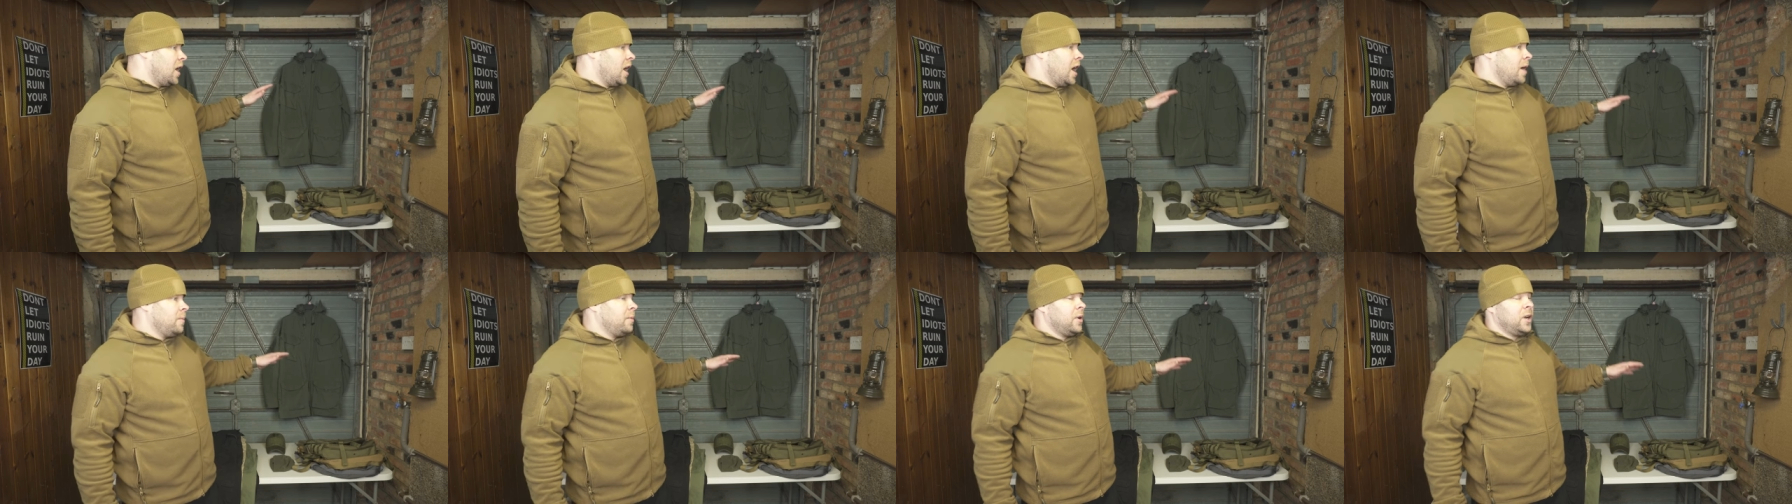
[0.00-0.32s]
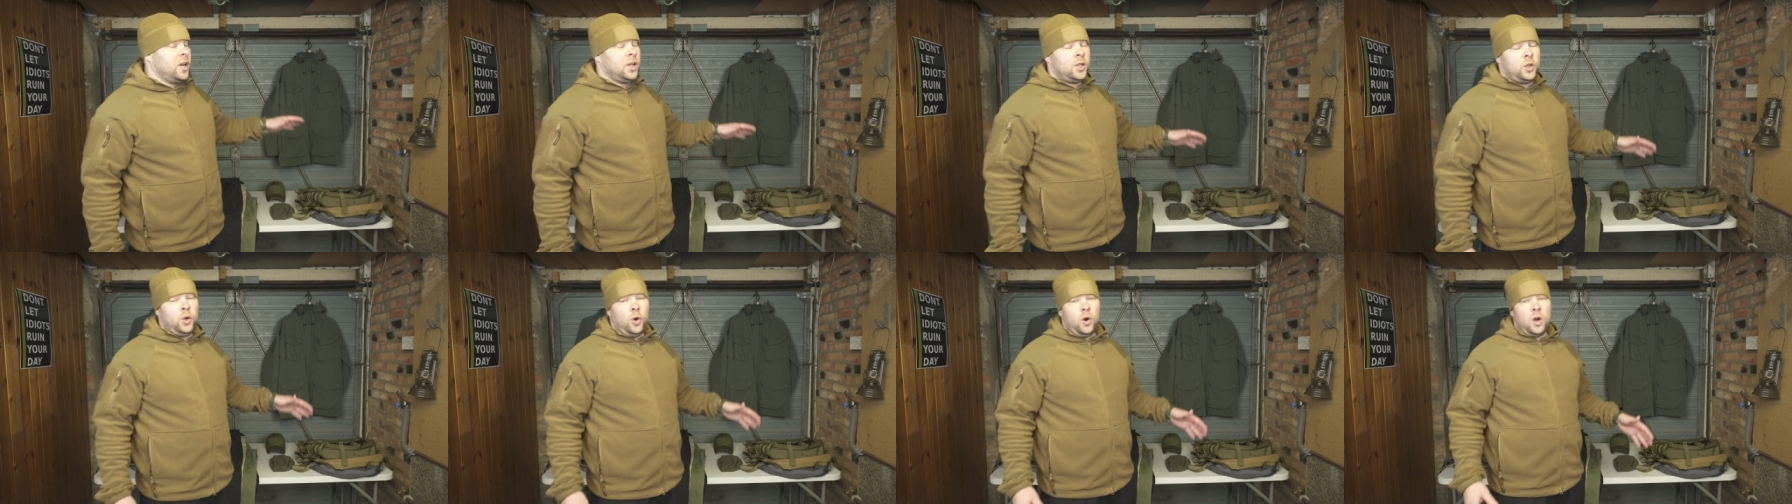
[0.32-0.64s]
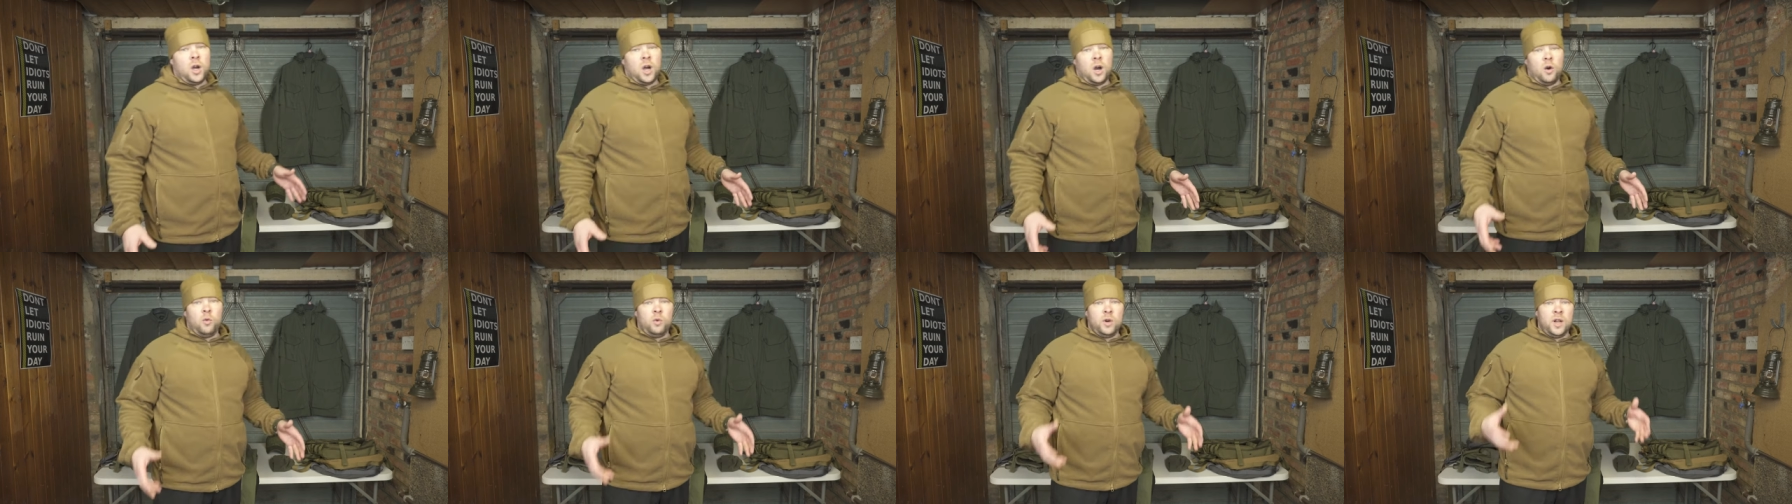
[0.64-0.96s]
I'm gonna
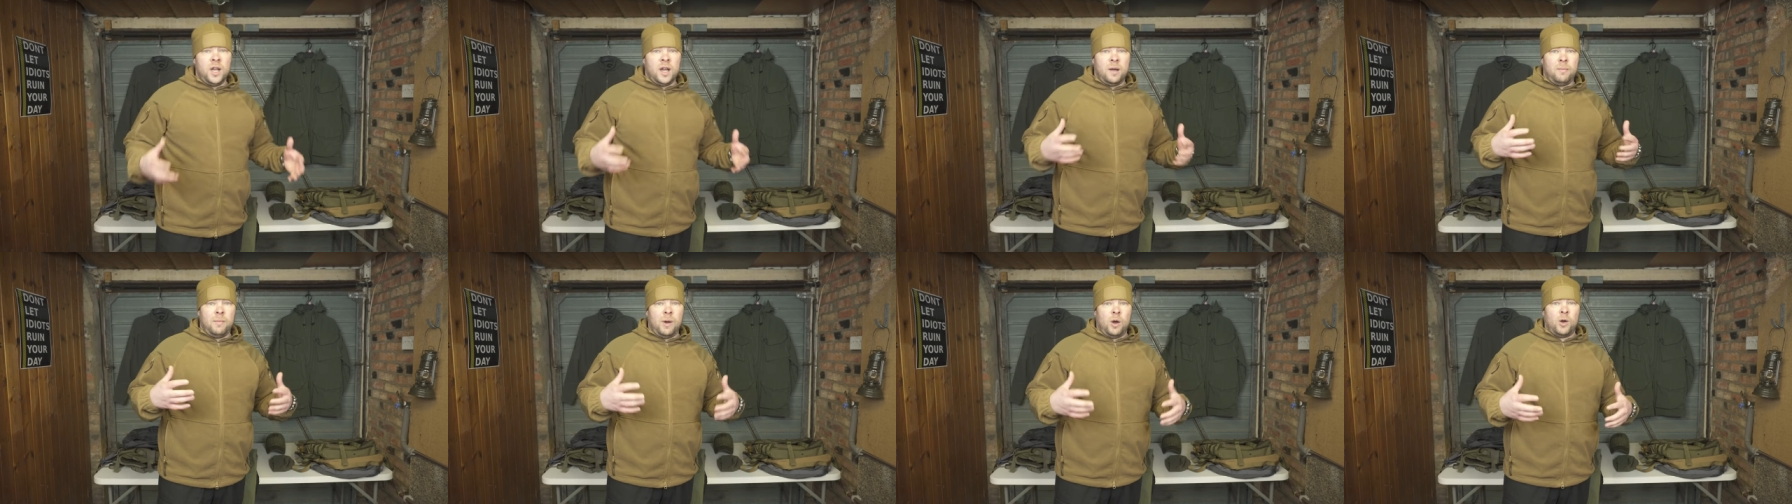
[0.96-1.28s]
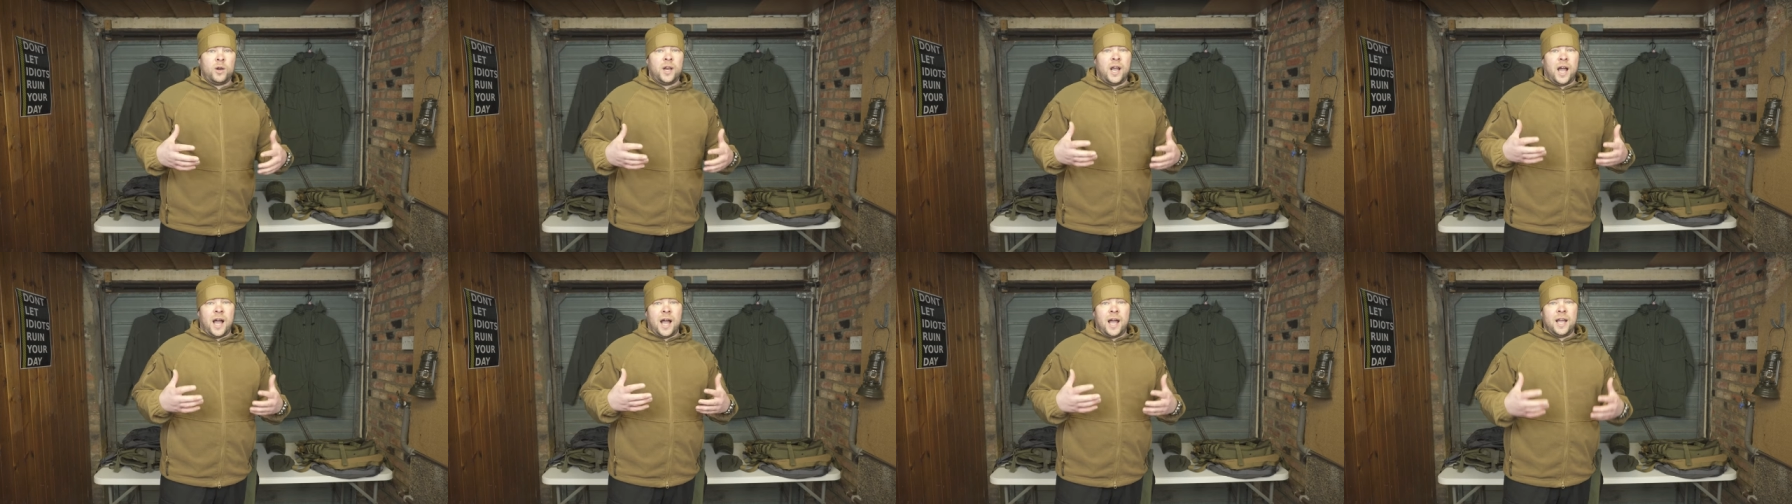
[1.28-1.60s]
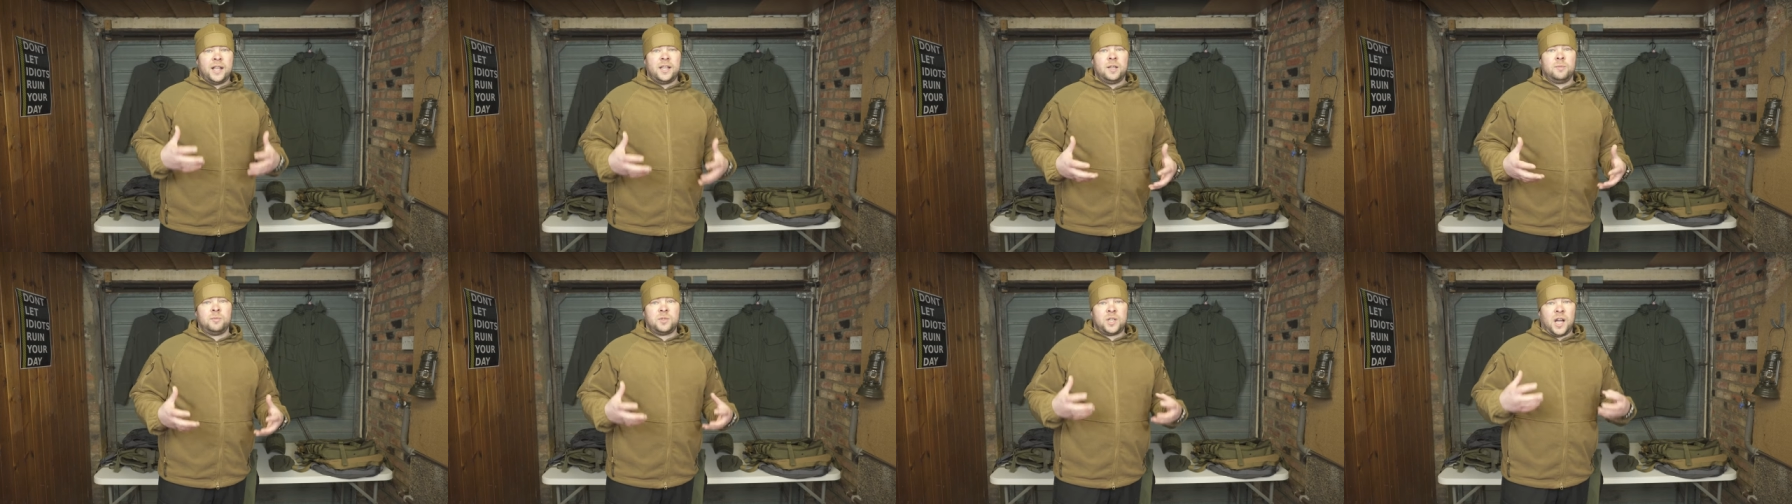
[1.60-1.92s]
talk only about the
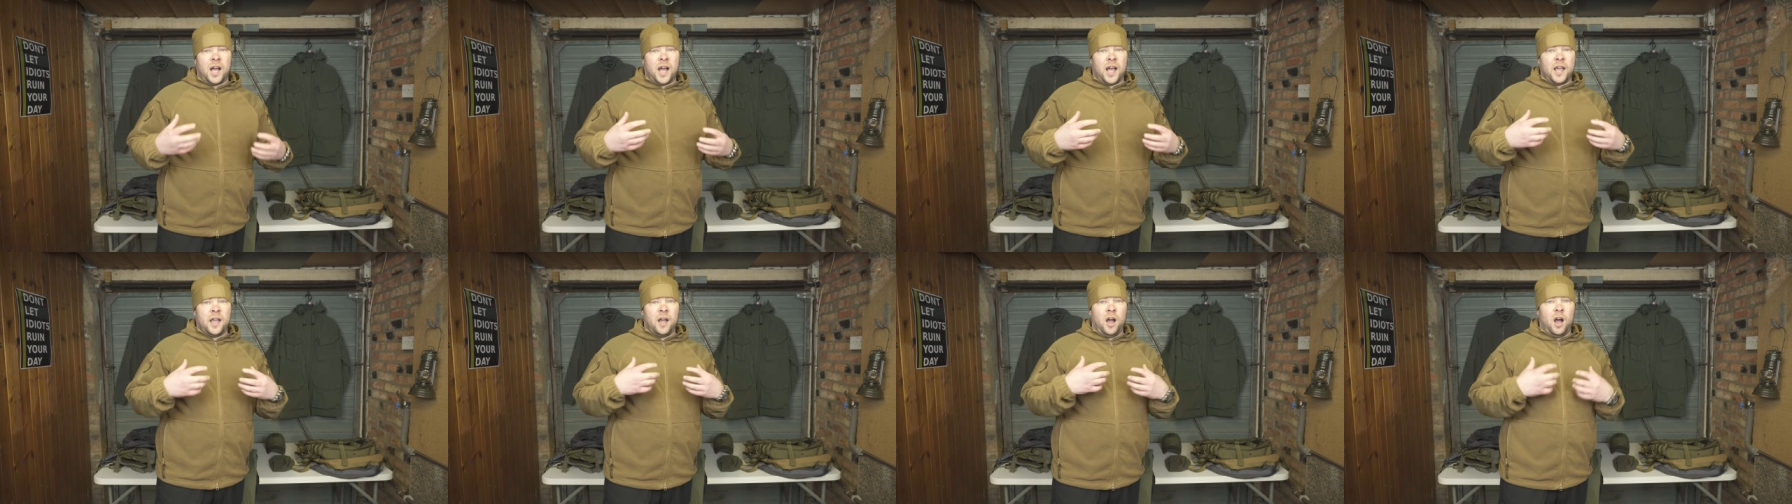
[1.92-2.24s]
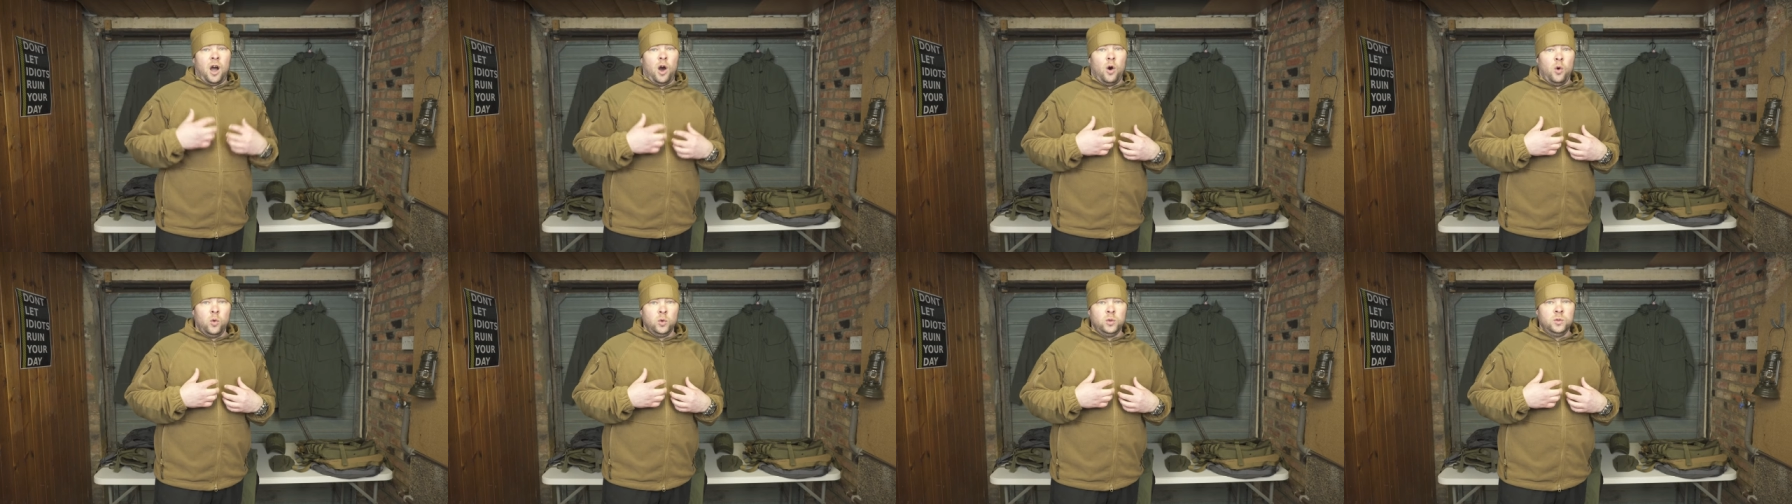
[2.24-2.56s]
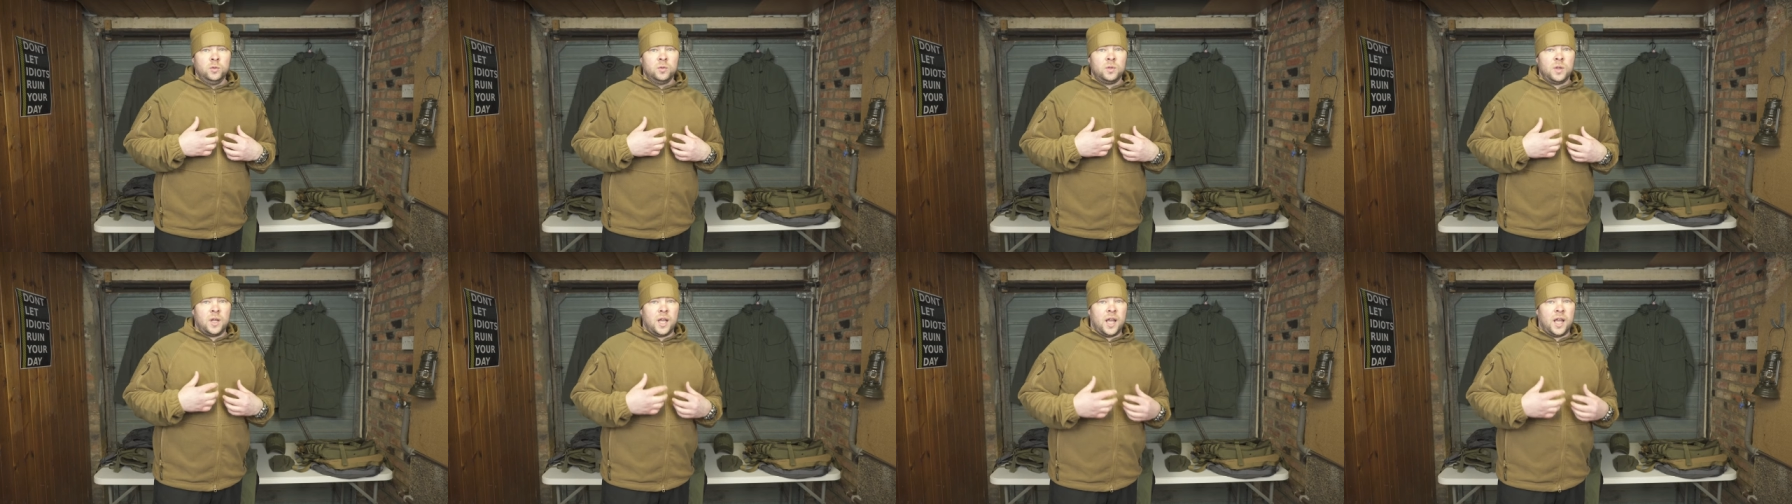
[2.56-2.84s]
items I own